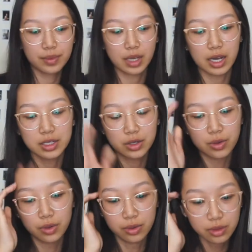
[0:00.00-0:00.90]
as a
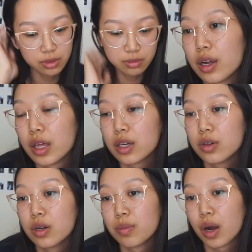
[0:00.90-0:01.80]
whole, like you
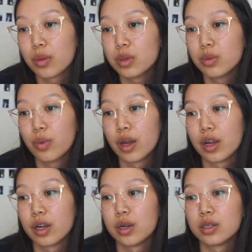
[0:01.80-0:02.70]
could probably
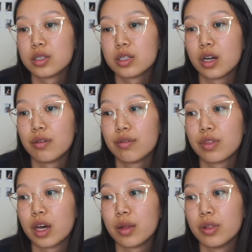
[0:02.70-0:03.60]
wear stuff
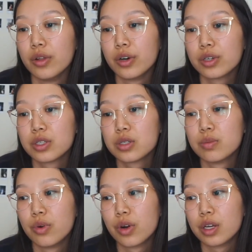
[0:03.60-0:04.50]
that looks
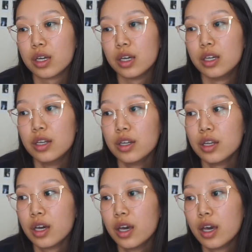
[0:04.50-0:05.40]
more yin
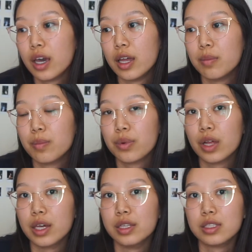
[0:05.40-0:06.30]
and
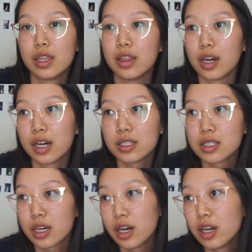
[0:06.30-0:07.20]
play into that
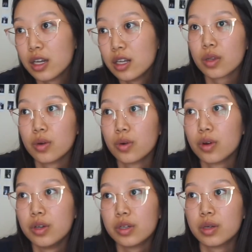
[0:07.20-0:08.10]
side, or
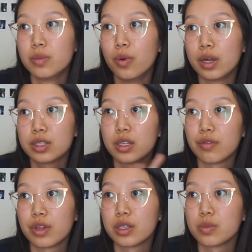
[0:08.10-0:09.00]
you could wear stuff
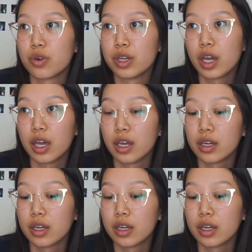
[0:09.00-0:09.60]
that is more yang.